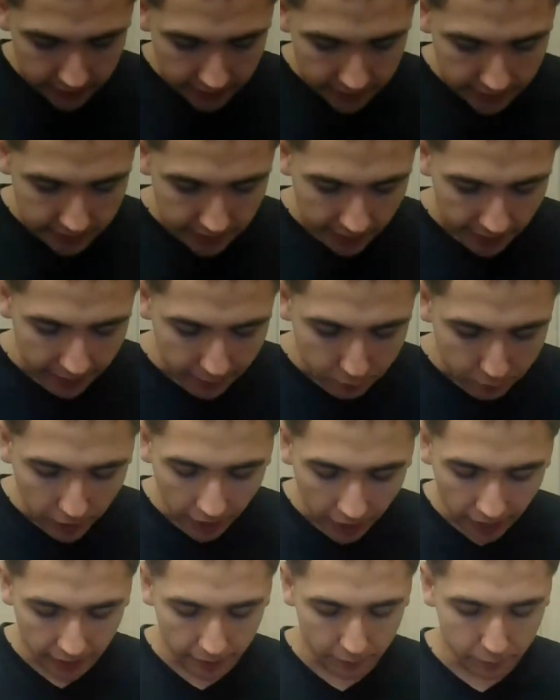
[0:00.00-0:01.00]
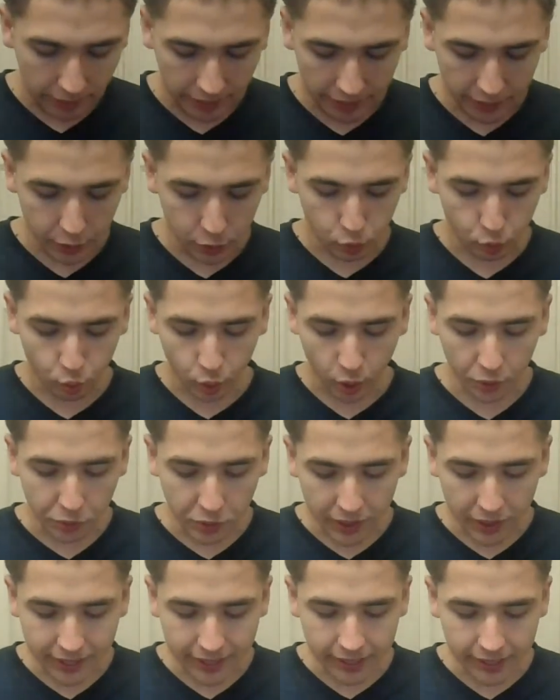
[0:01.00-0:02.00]
the same time, a
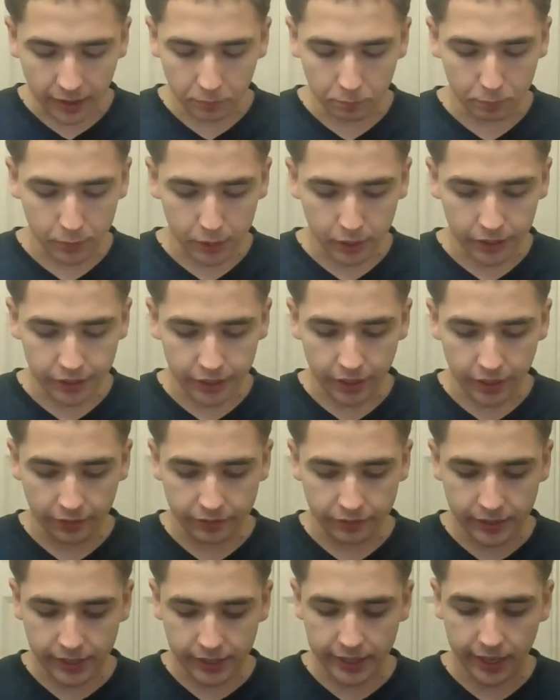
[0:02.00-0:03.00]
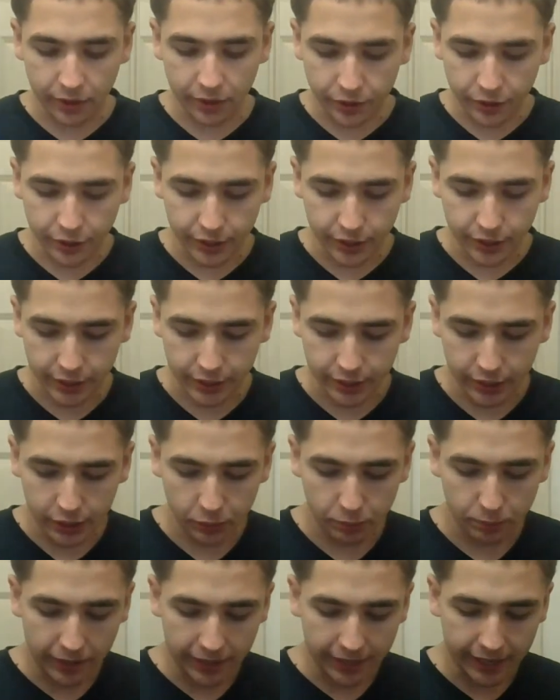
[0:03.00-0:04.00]
growing number of
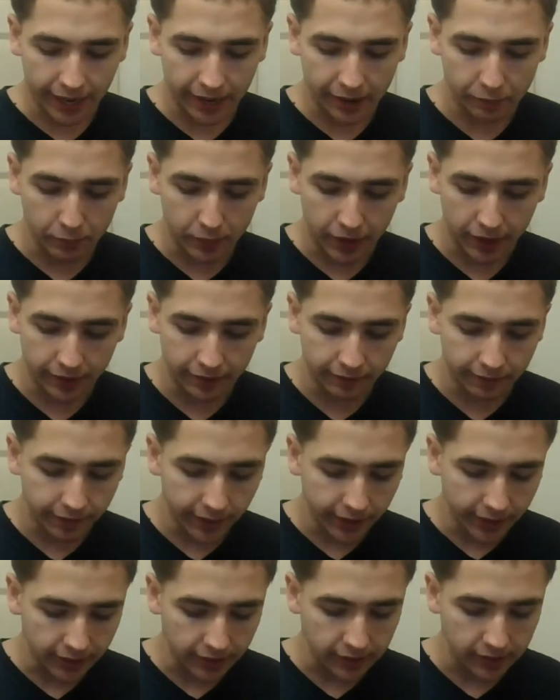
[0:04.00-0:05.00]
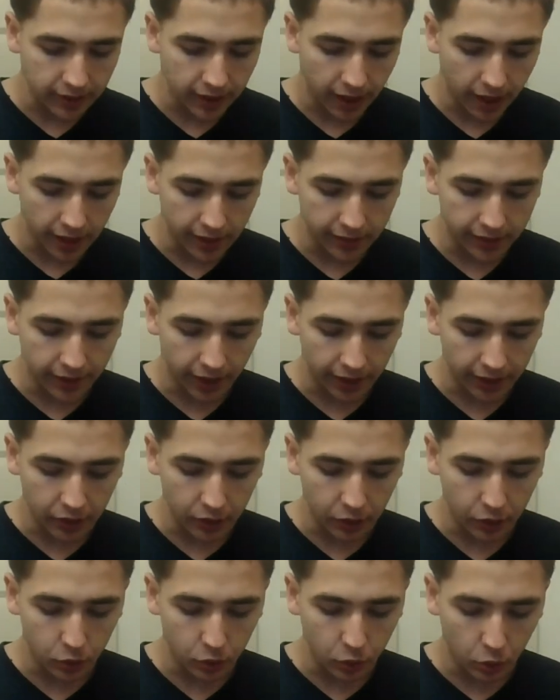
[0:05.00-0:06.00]
Southerners became convinced that
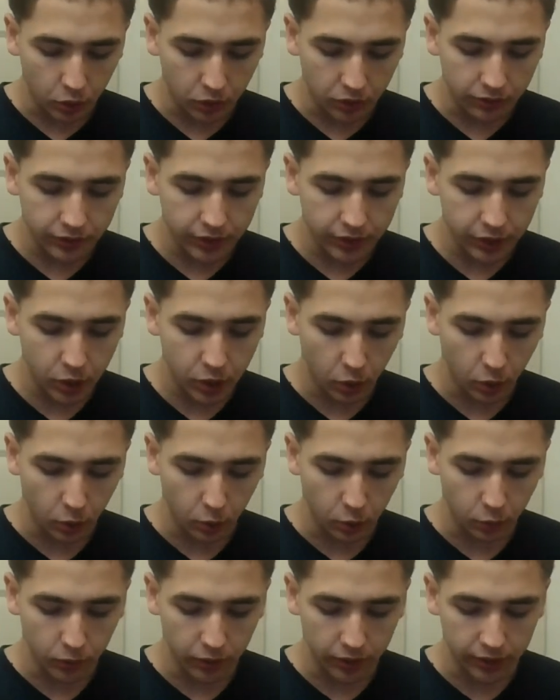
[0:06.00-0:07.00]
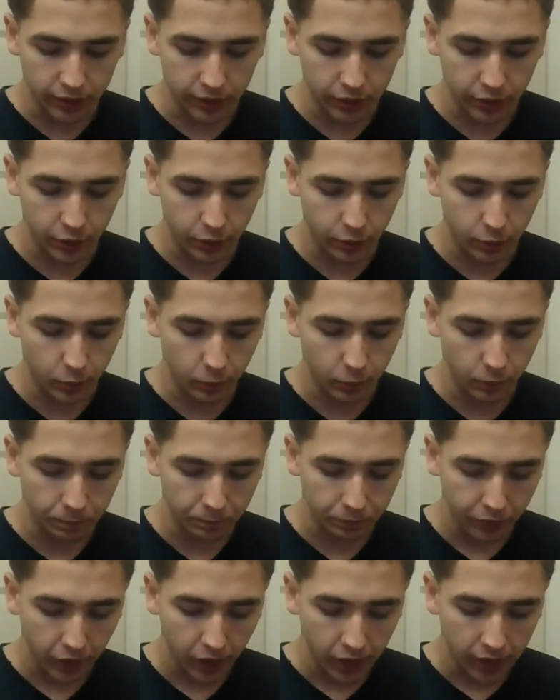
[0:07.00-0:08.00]
the North's goal was to
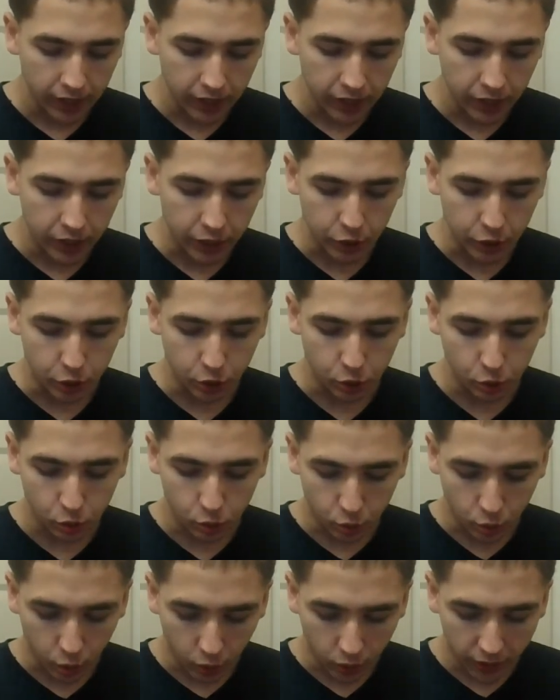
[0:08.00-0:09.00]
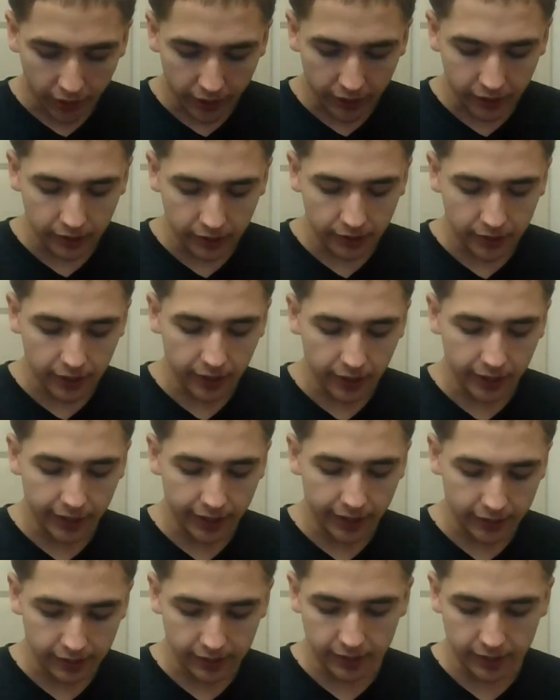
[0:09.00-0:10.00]
destroy the
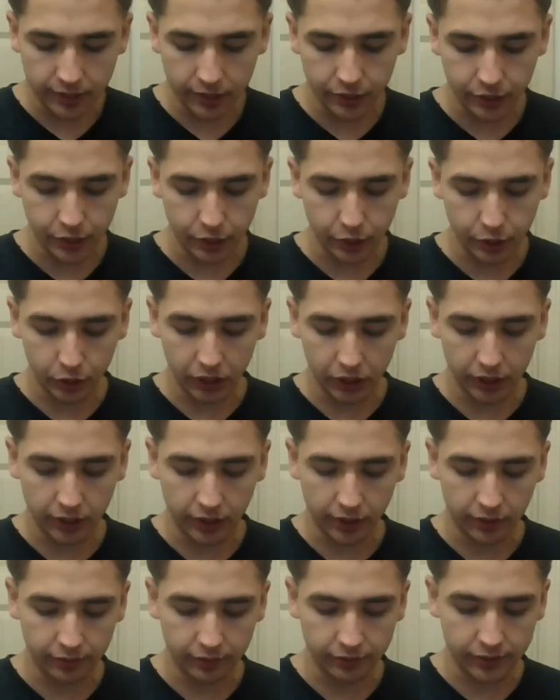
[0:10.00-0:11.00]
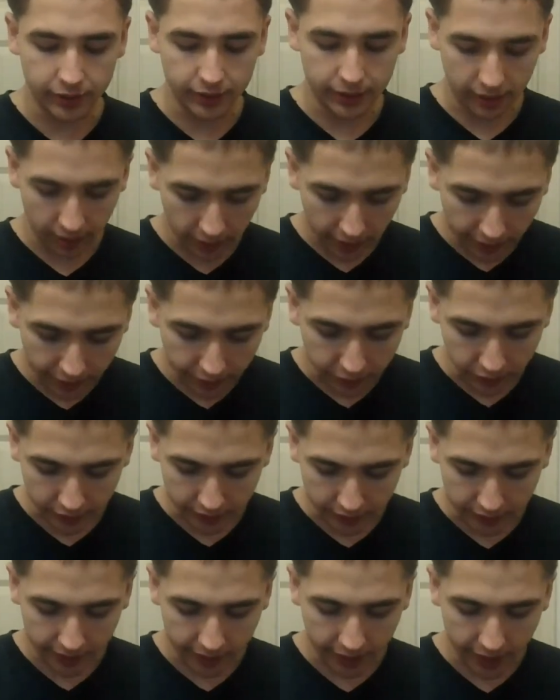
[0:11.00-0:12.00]
institution of
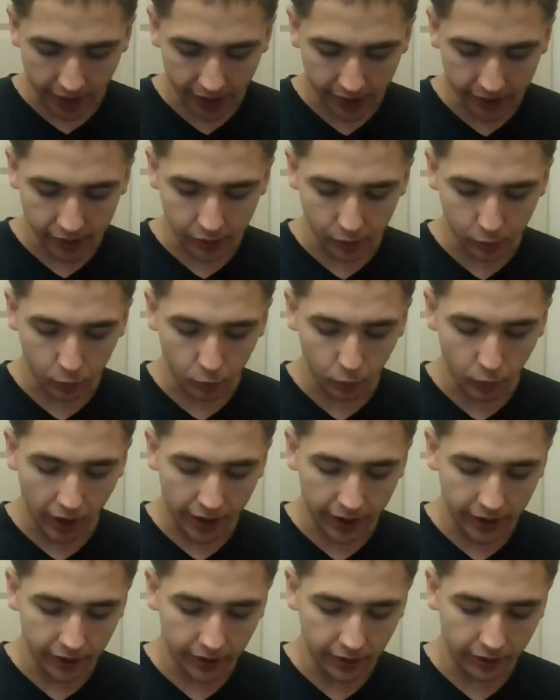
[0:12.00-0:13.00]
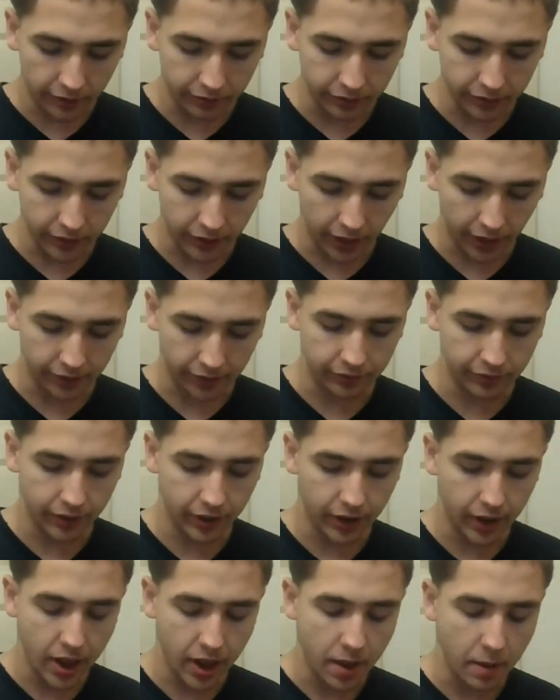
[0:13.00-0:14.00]
slavery and the way of life
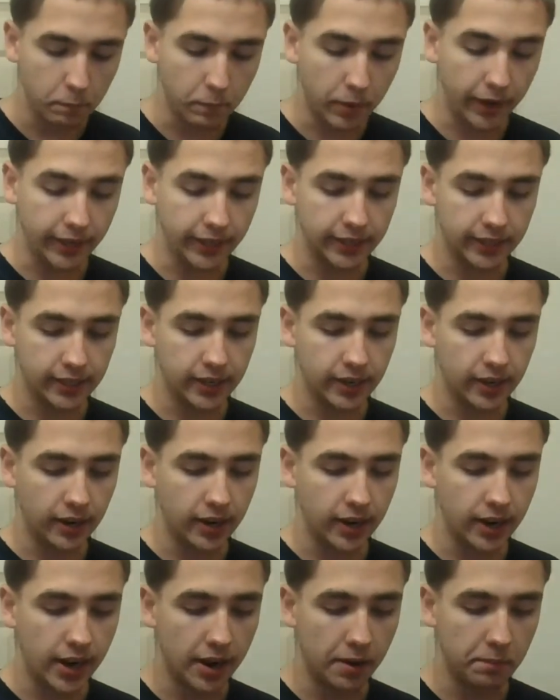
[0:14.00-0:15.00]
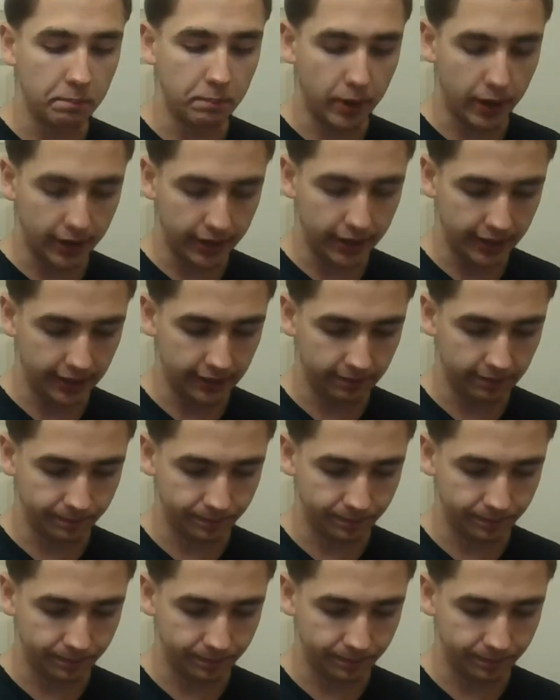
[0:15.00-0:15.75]
based upon it.